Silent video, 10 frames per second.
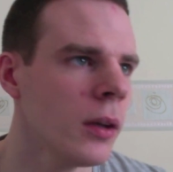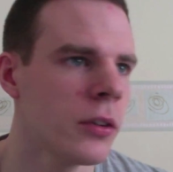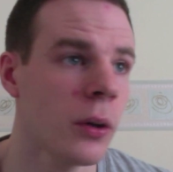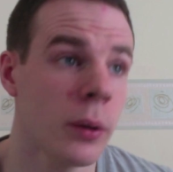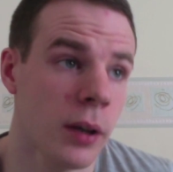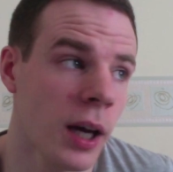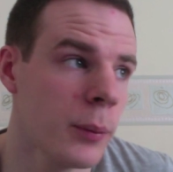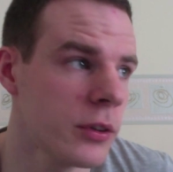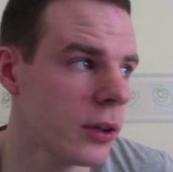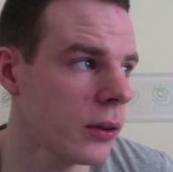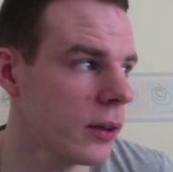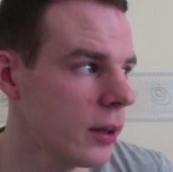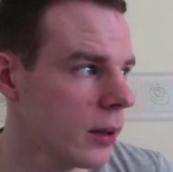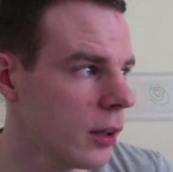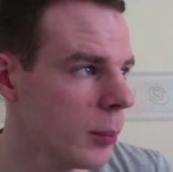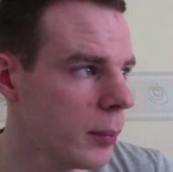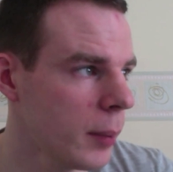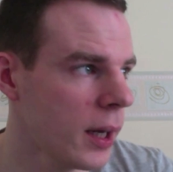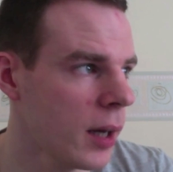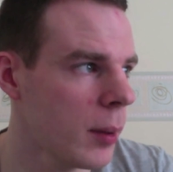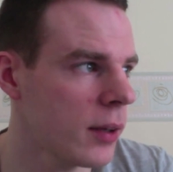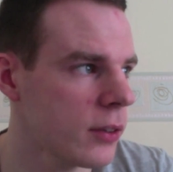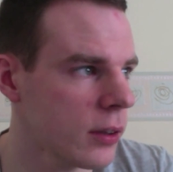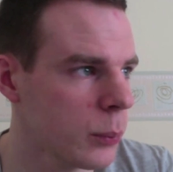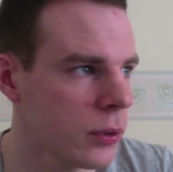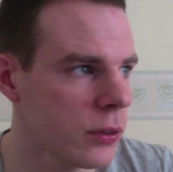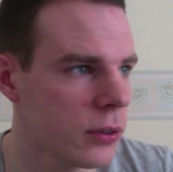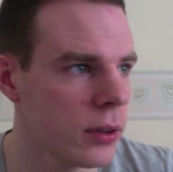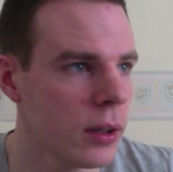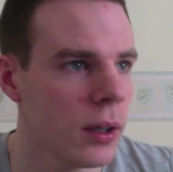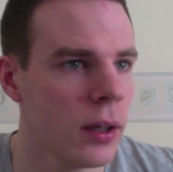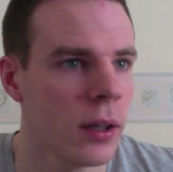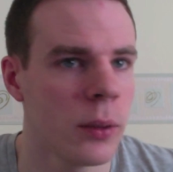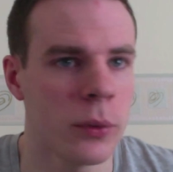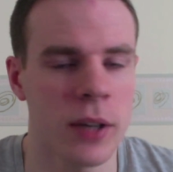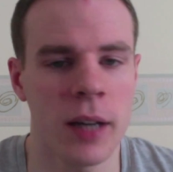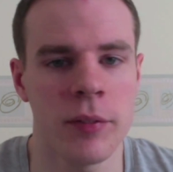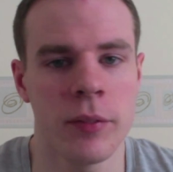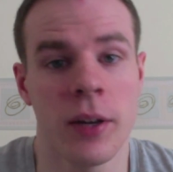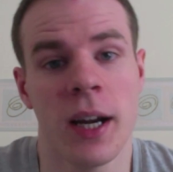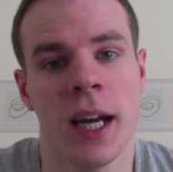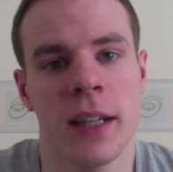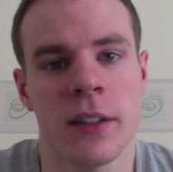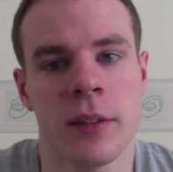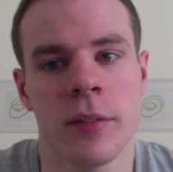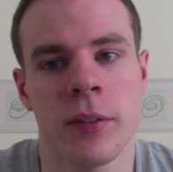So I was told that my MS was very active,